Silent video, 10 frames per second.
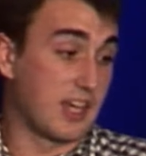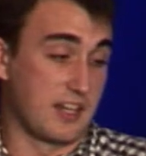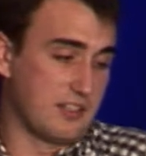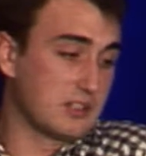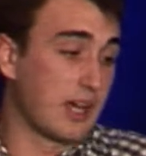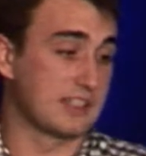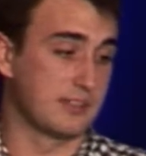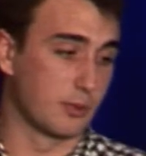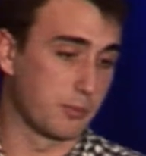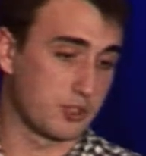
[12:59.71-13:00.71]
and indeed a
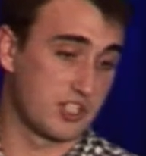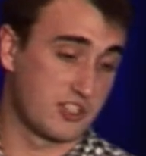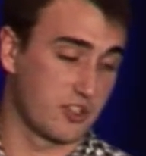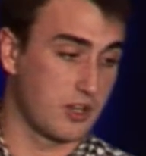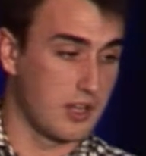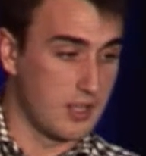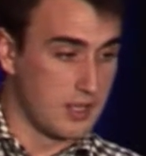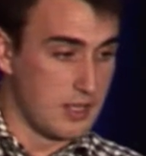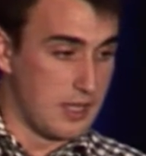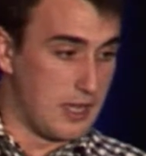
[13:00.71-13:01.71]
table position.
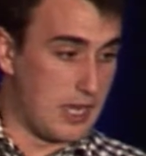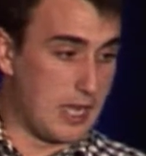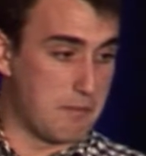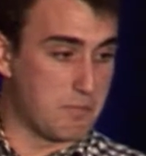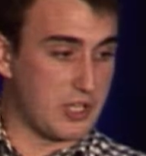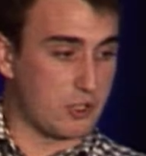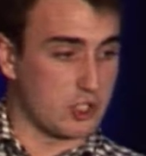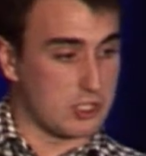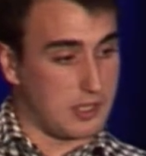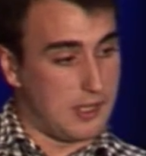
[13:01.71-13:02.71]

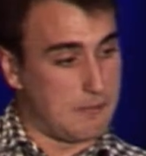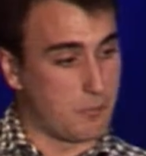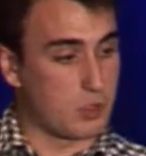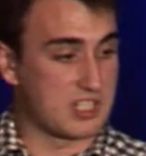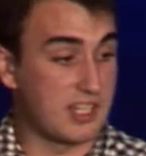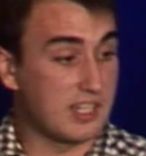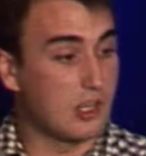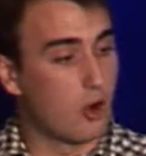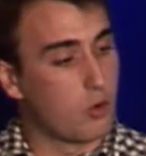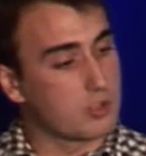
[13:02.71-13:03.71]
Because we see
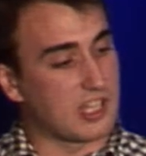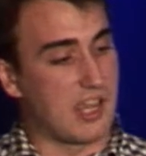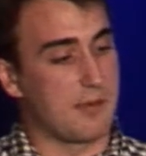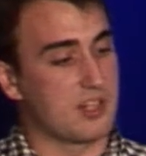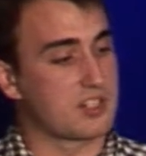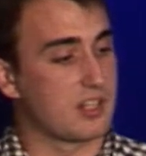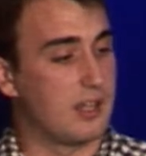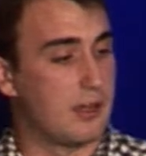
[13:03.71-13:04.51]
low timings